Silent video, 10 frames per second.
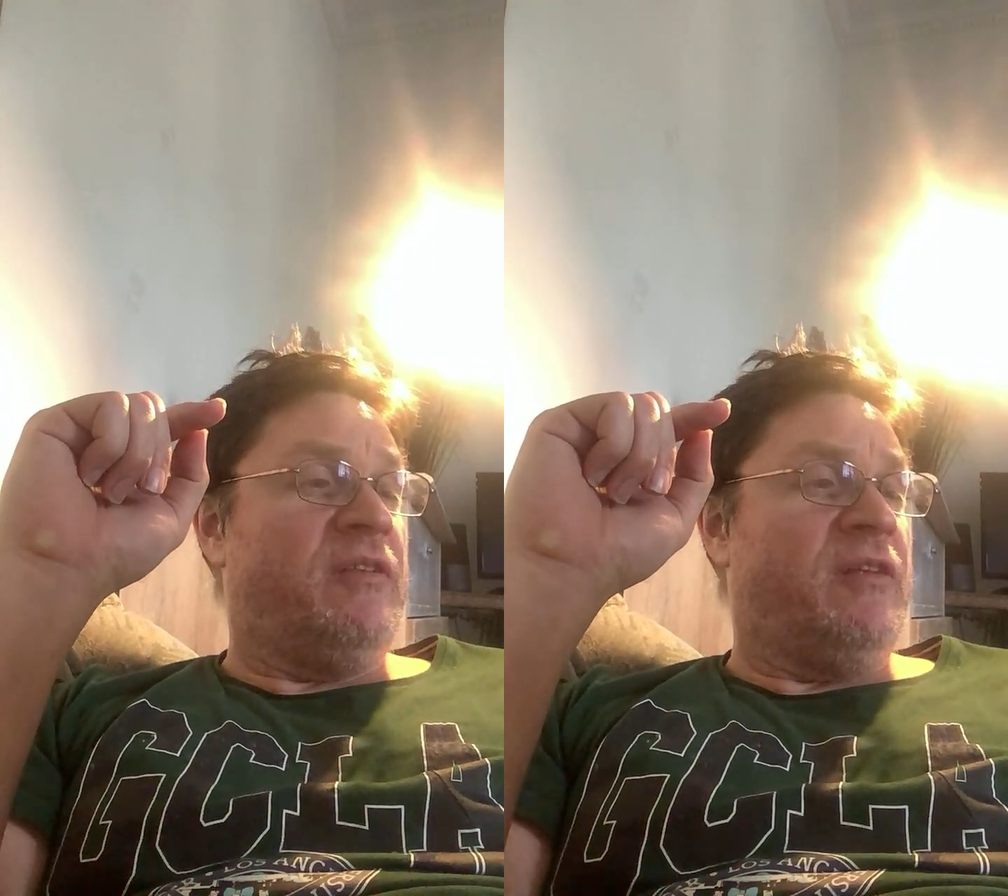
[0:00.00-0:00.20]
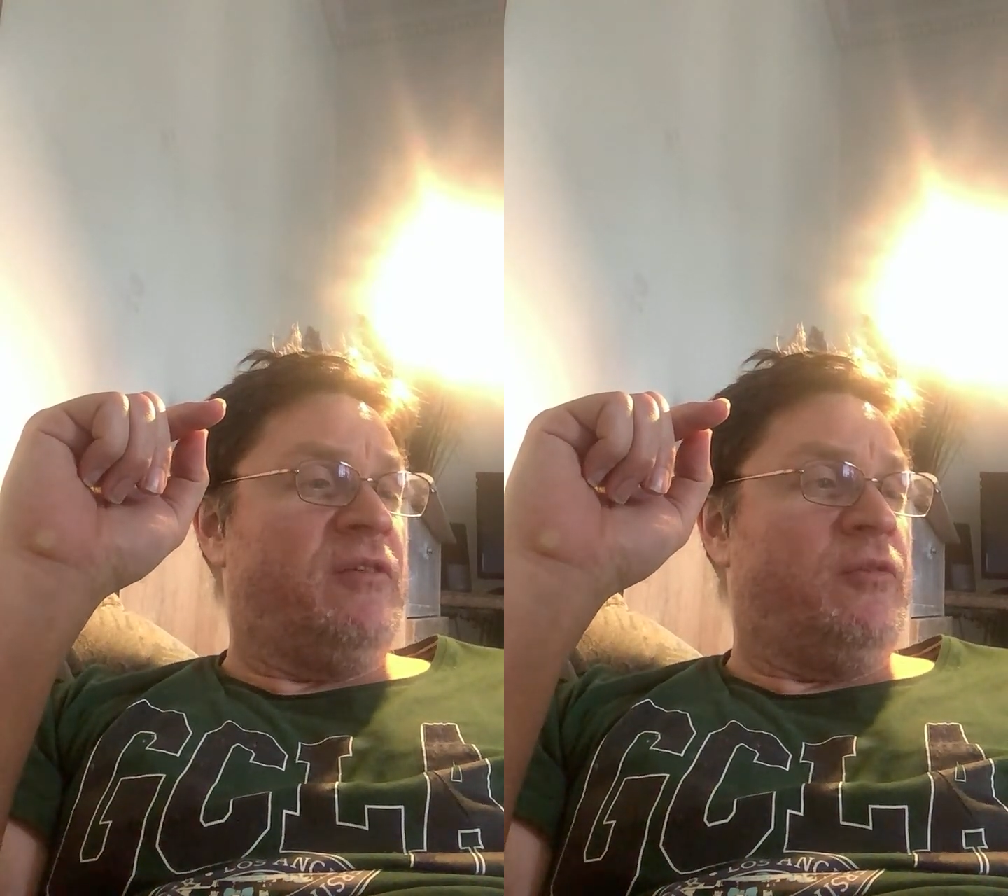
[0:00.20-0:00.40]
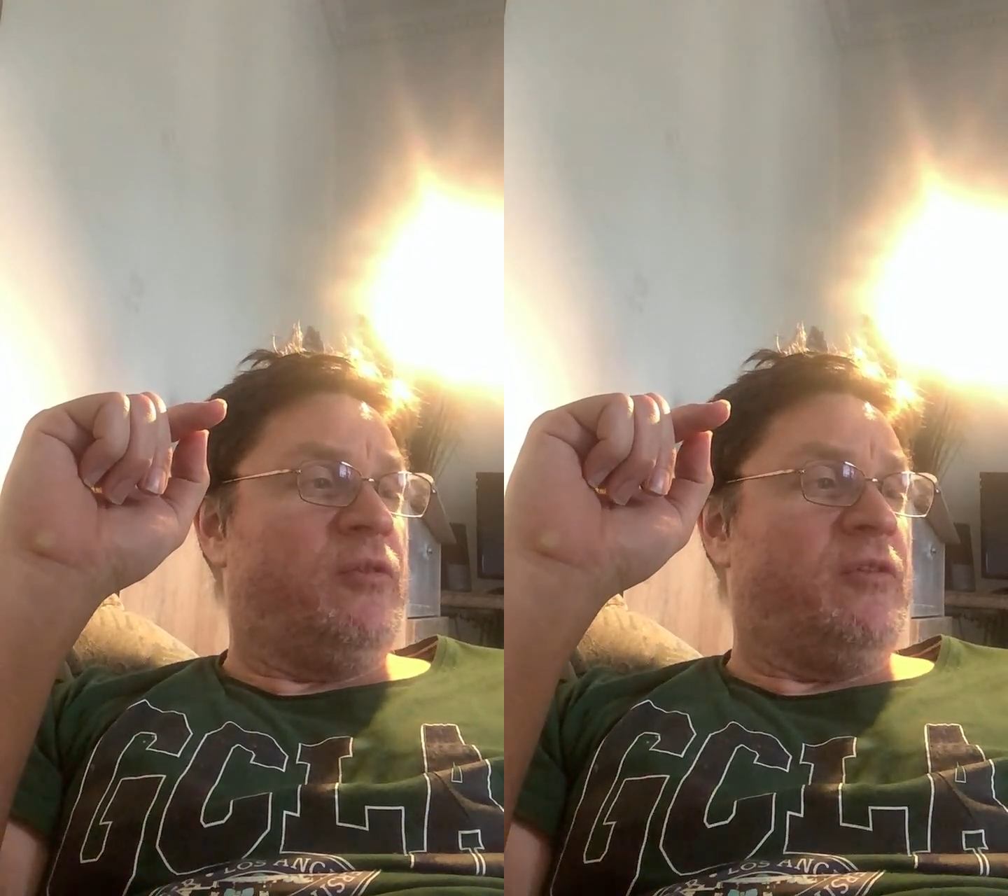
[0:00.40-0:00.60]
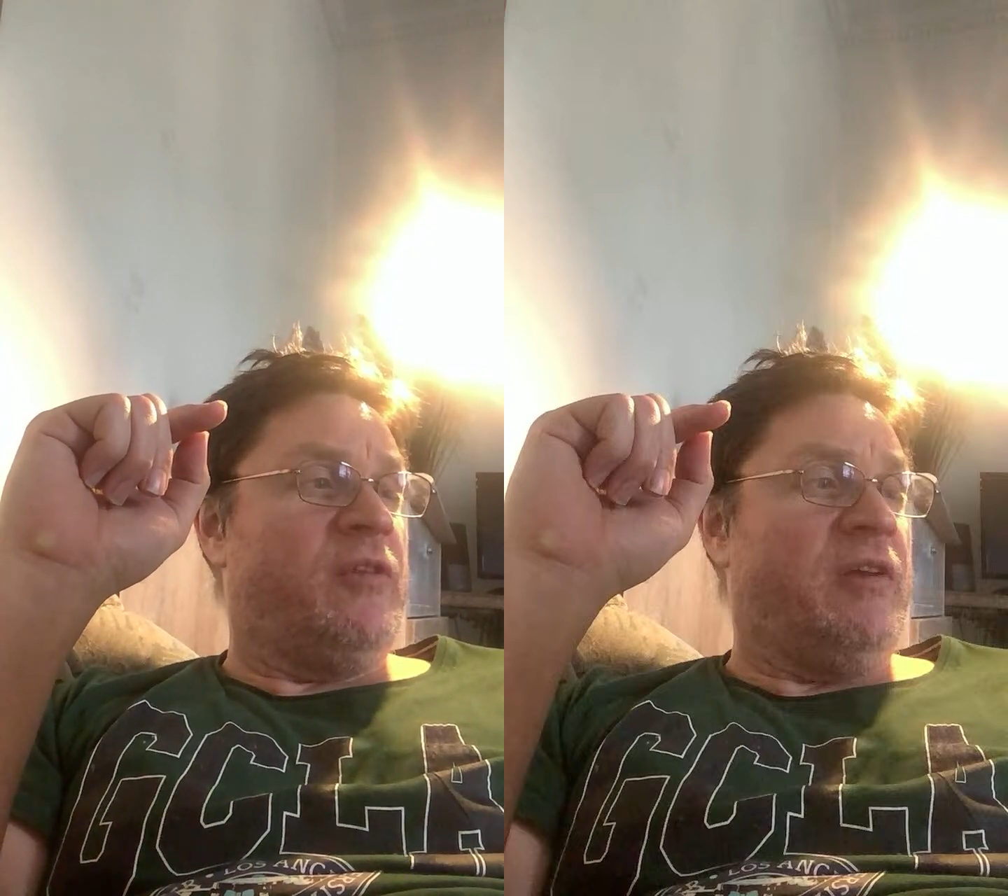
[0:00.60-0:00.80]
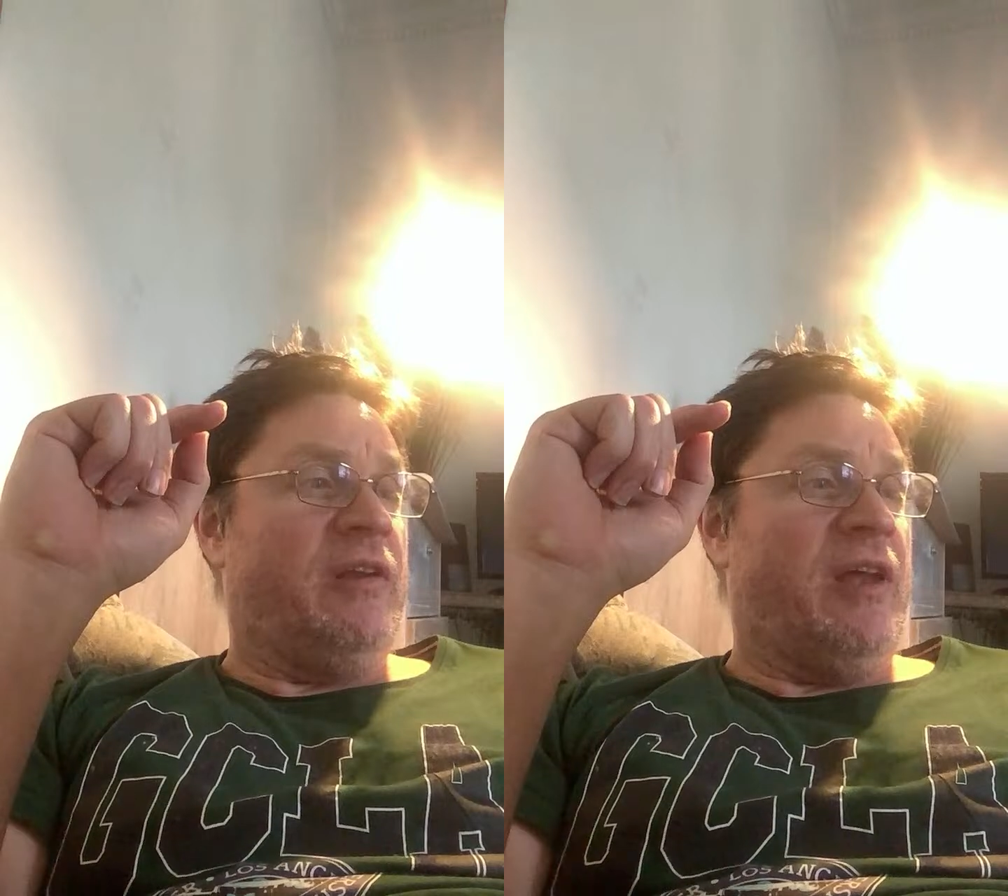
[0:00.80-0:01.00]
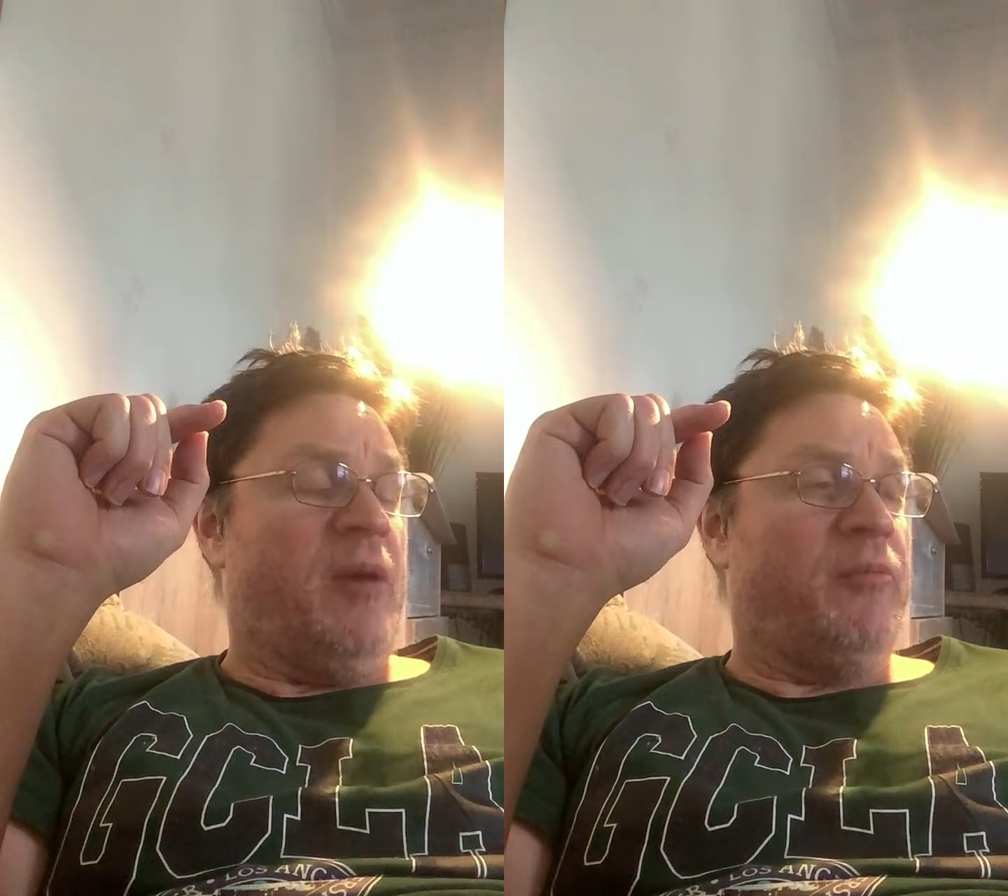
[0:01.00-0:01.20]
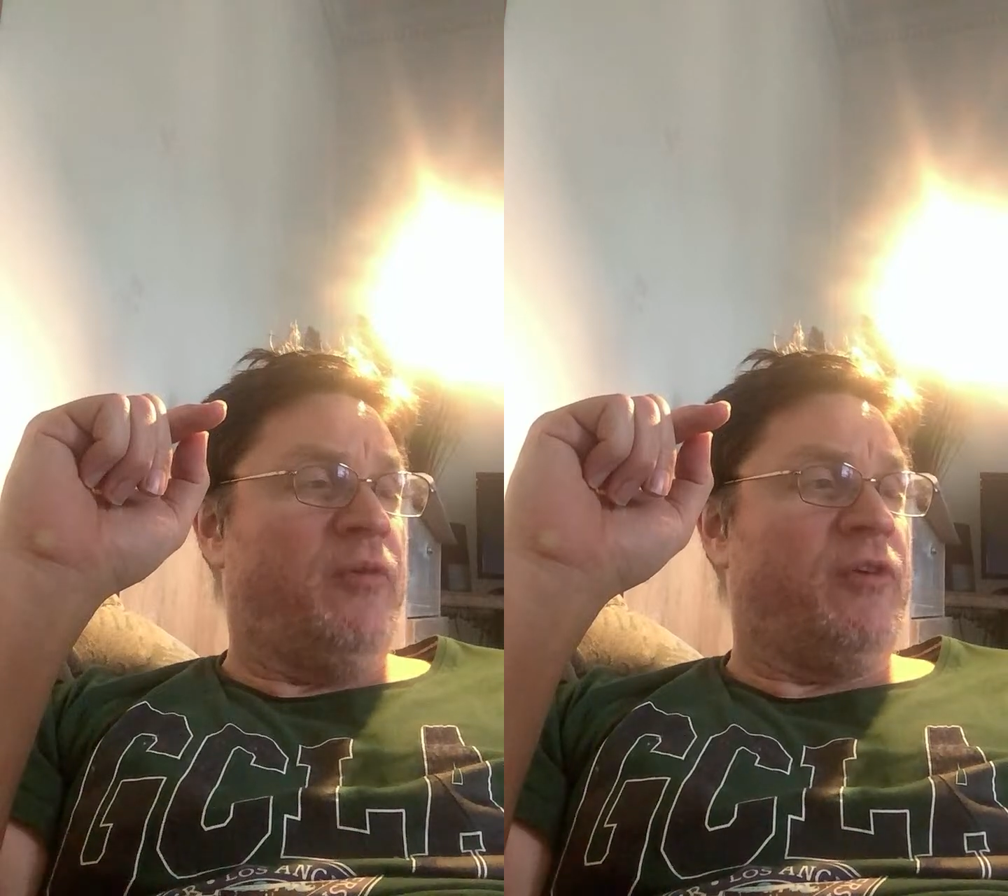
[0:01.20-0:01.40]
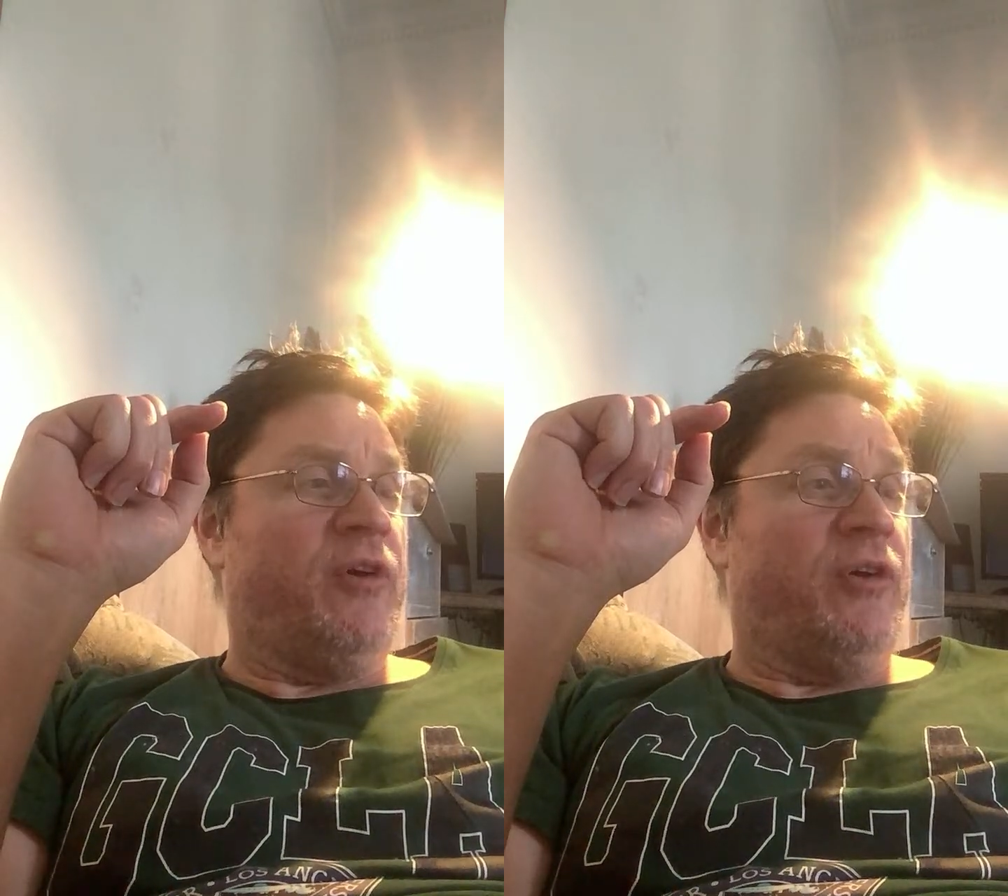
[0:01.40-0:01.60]
and then you sing Lamb
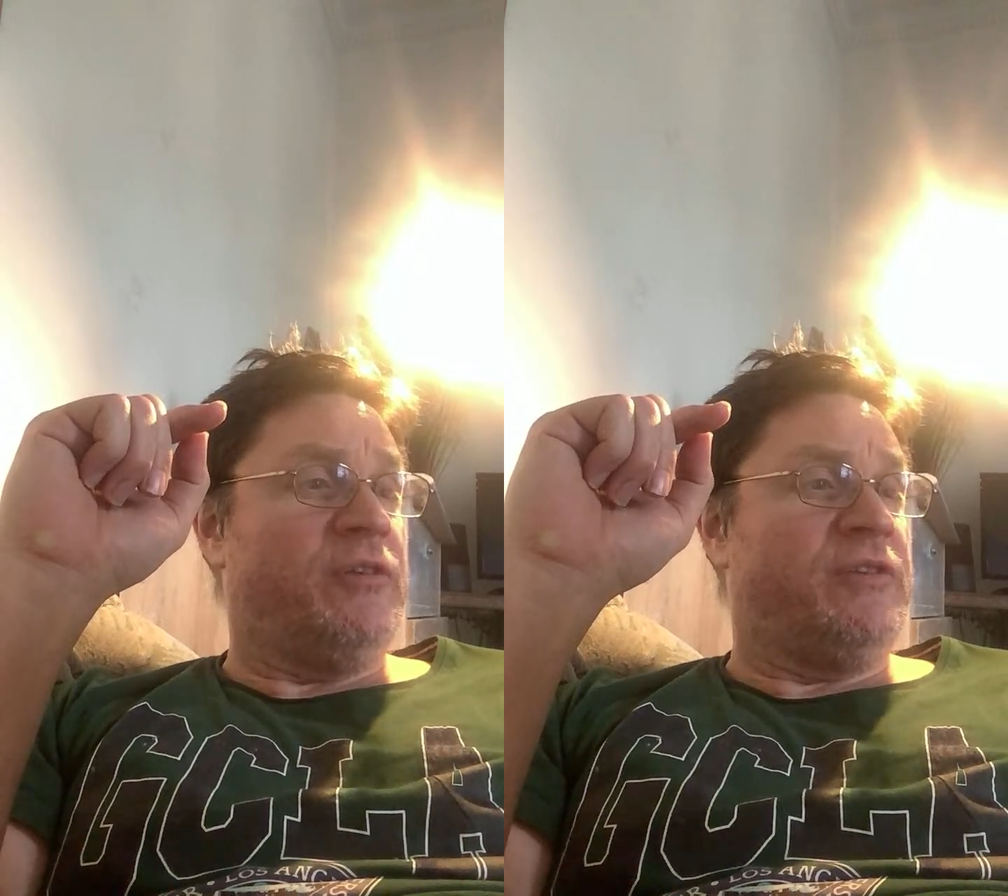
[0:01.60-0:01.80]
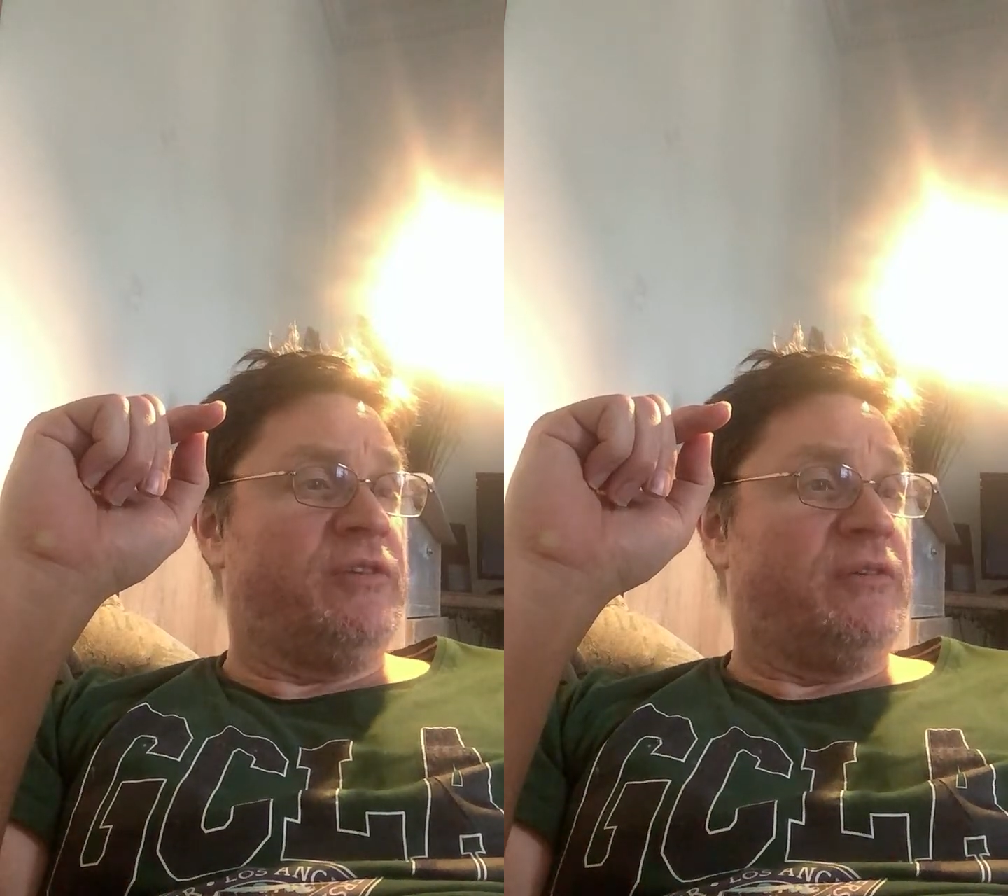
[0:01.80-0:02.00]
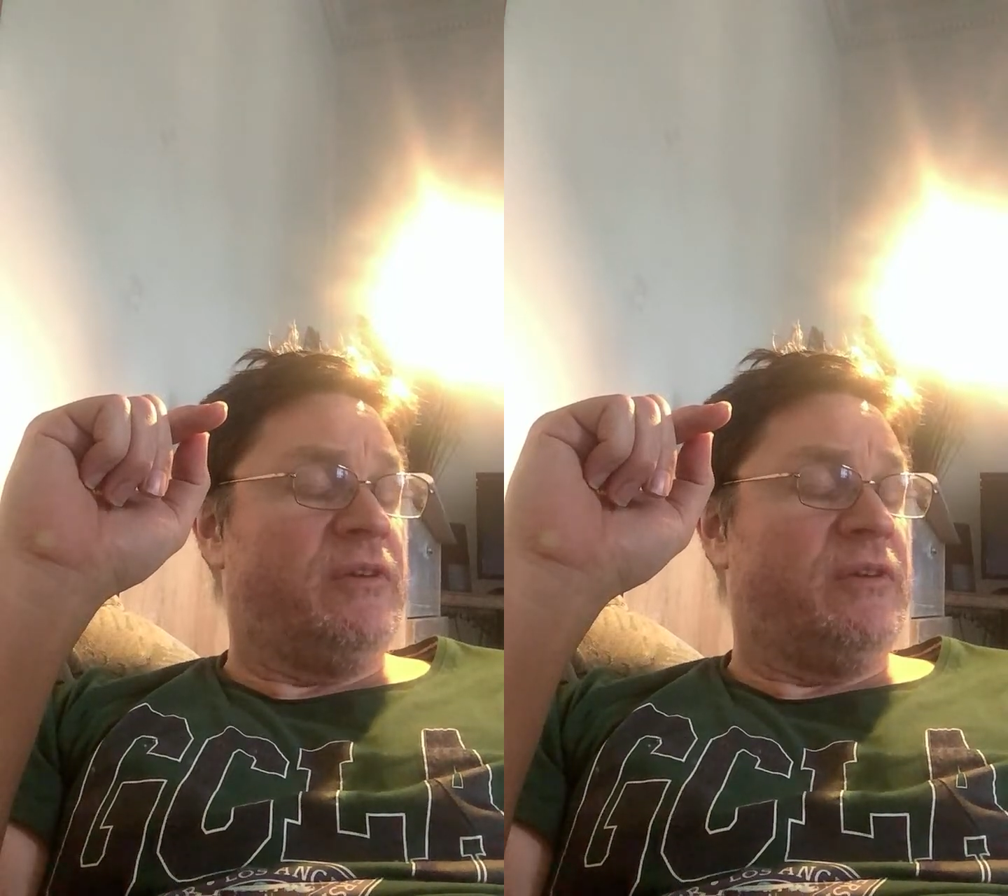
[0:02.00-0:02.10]
of God